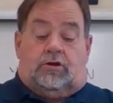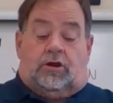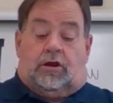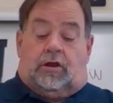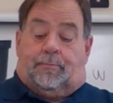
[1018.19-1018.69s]

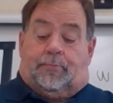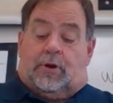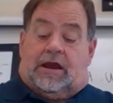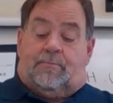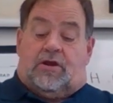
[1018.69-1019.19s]

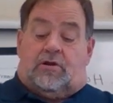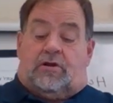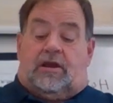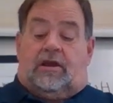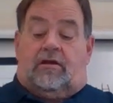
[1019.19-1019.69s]

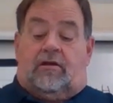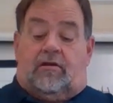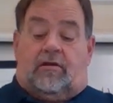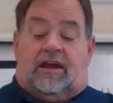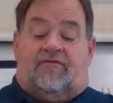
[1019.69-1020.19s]
non-primary
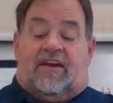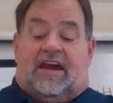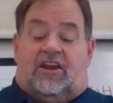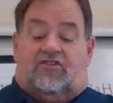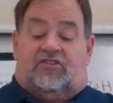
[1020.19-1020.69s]

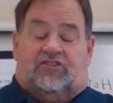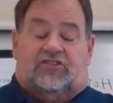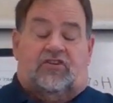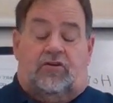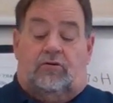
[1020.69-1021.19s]
advantages
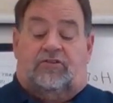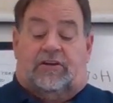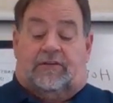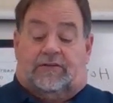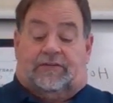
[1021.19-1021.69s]
to
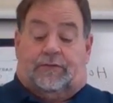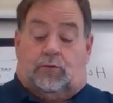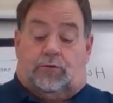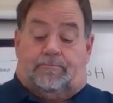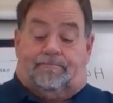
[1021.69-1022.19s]
using this
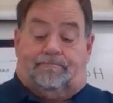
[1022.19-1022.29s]
form.